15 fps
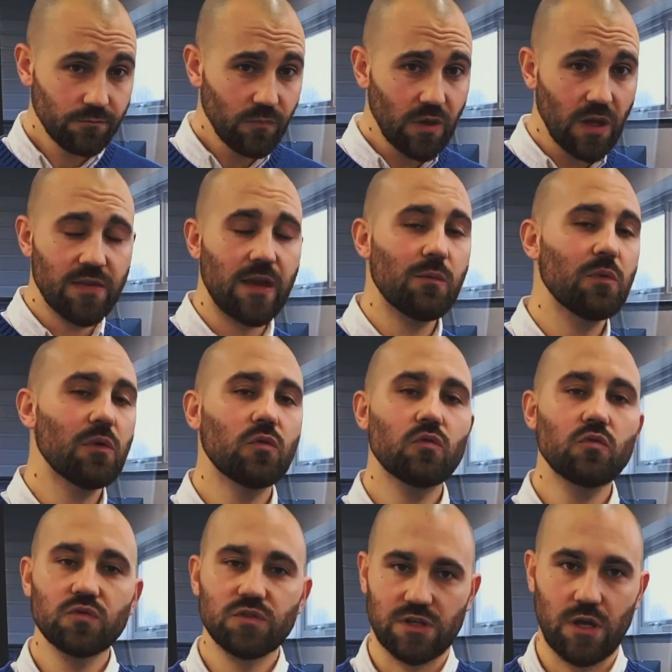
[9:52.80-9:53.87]
They will
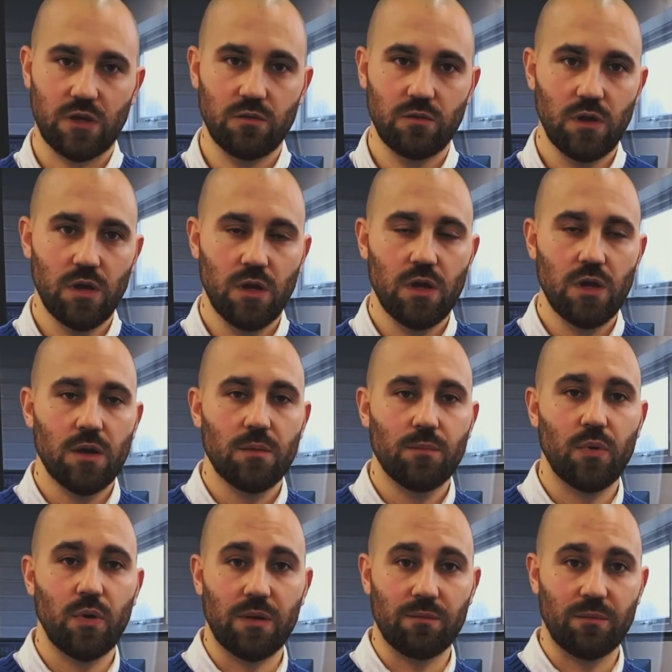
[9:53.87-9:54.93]
also
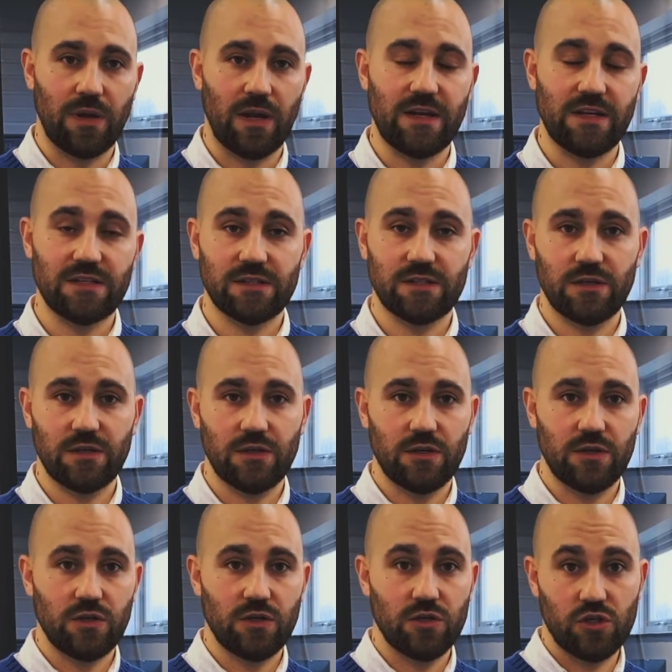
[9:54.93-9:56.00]
put in place
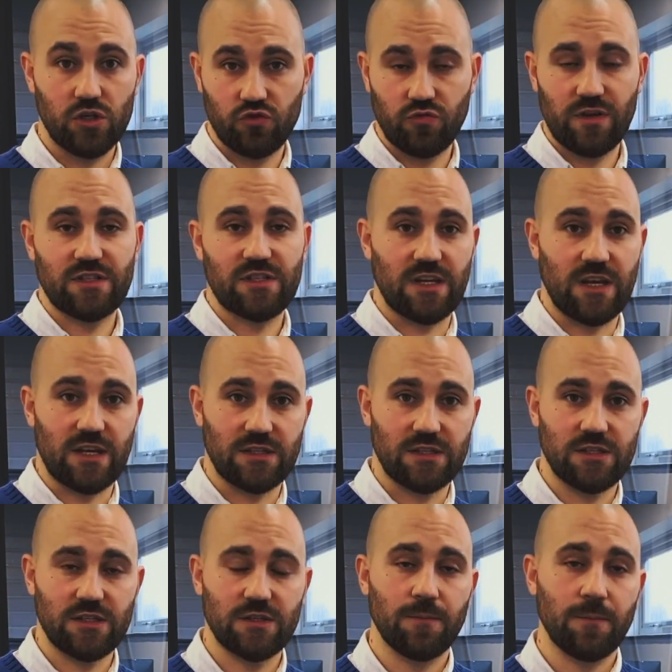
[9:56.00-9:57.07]
stress
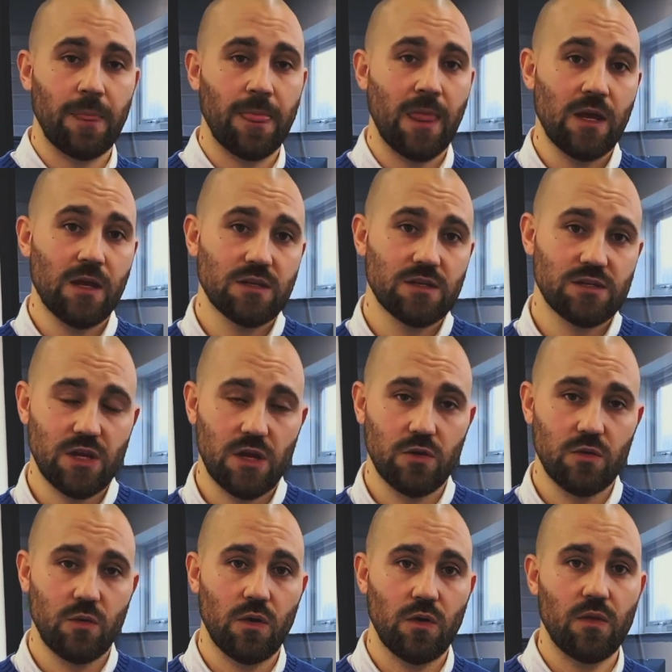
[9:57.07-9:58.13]
tests.
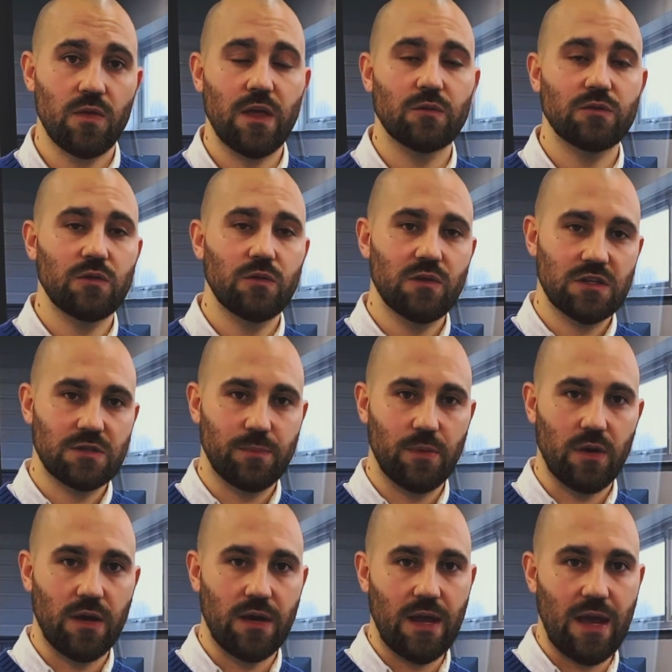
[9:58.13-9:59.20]
So they'll do this
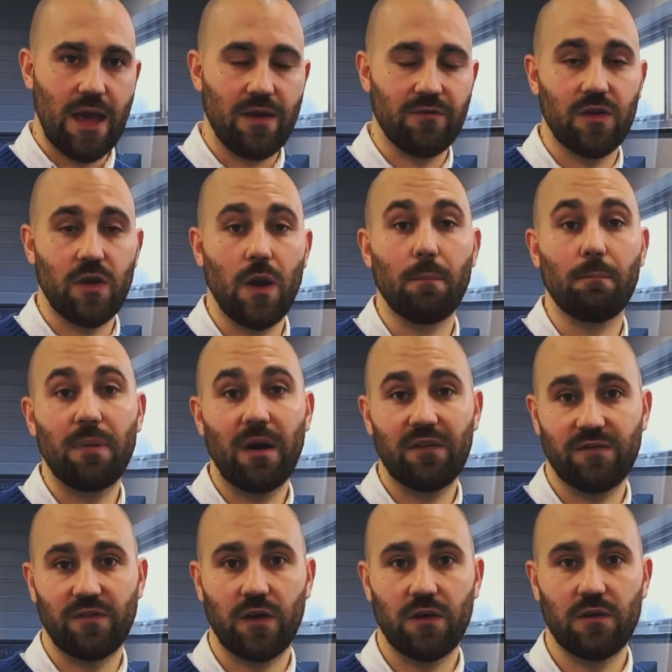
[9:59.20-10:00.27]
by having a
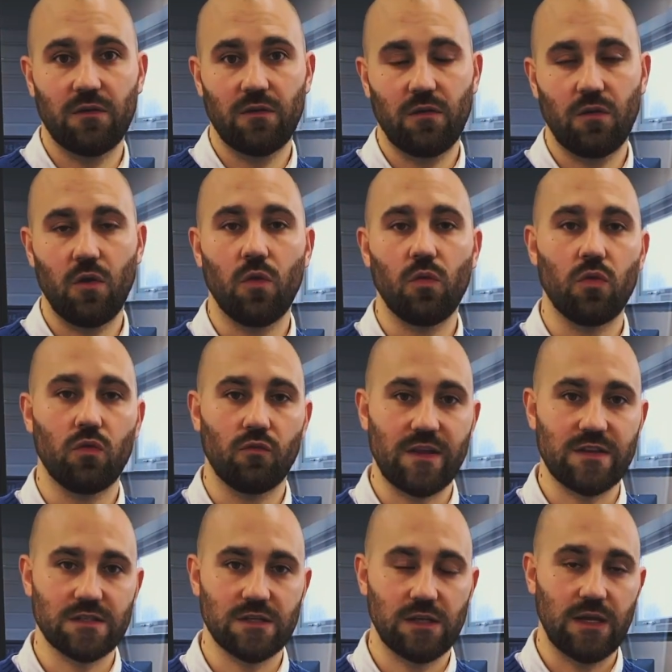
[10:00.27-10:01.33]
buffer on the
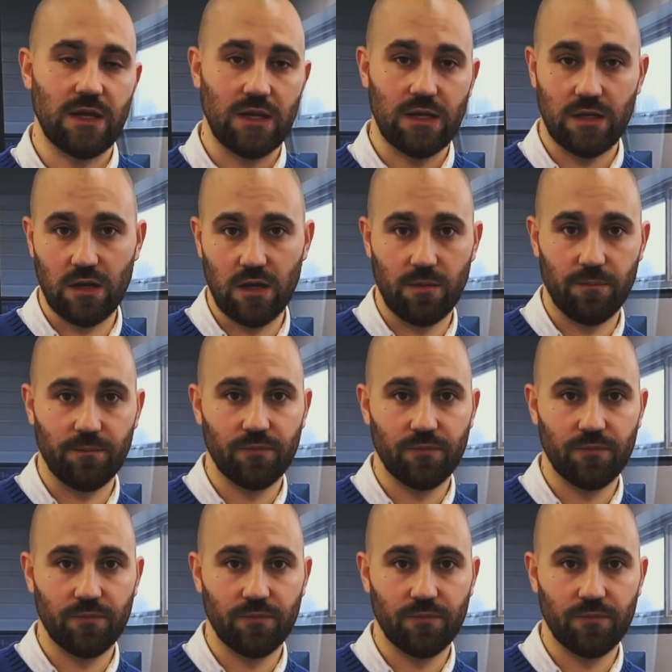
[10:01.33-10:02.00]
rental income.